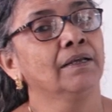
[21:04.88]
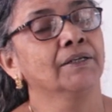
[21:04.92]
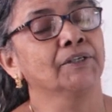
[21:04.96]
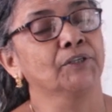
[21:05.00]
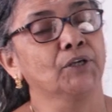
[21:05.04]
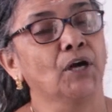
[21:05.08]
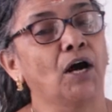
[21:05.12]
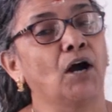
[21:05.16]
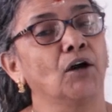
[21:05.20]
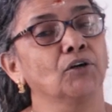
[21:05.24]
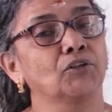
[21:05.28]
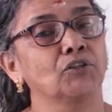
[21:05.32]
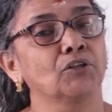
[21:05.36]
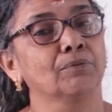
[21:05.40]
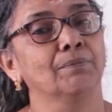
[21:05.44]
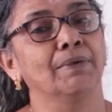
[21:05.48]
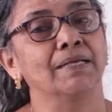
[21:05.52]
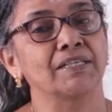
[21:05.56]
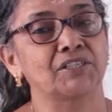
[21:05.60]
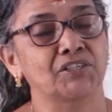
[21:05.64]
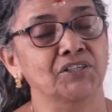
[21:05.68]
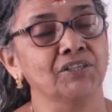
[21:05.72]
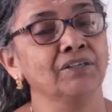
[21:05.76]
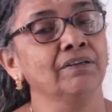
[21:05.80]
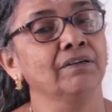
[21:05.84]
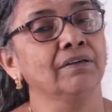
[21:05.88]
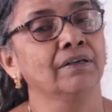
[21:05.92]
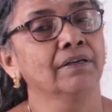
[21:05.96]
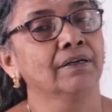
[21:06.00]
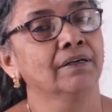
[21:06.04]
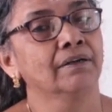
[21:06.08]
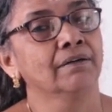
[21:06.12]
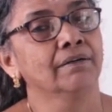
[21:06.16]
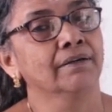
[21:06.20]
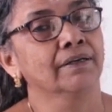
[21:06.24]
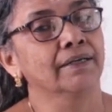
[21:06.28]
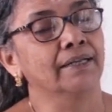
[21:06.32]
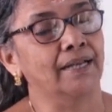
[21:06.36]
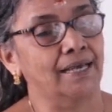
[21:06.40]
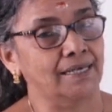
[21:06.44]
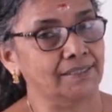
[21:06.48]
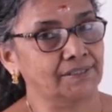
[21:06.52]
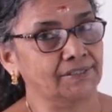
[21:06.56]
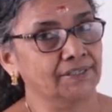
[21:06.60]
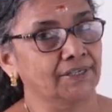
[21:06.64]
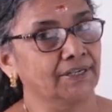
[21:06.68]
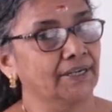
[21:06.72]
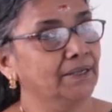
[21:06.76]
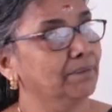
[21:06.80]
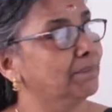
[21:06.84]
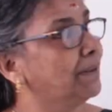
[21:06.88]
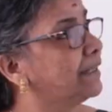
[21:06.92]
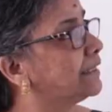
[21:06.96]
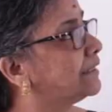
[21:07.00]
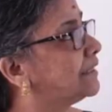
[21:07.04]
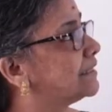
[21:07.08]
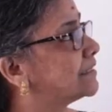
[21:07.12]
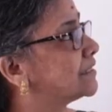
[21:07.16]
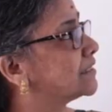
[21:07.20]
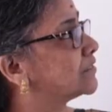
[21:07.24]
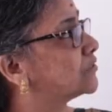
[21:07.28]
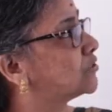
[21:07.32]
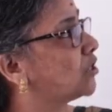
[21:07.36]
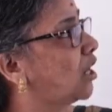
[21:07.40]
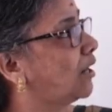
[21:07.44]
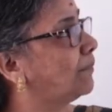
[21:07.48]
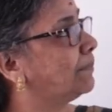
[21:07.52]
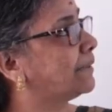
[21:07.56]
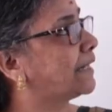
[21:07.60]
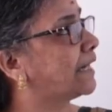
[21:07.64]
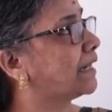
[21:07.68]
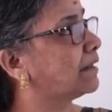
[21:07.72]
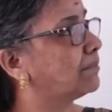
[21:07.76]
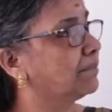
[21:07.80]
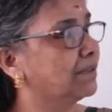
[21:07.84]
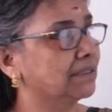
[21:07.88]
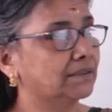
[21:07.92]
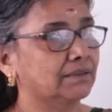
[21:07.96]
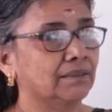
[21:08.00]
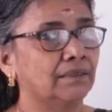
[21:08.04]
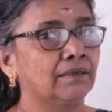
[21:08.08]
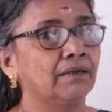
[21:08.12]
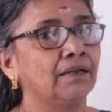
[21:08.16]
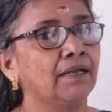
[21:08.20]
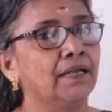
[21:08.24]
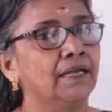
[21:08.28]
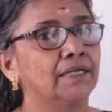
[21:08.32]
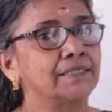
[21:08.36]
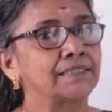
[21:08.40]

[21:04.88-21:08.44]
have to measure elasticity demand. This is geometric method.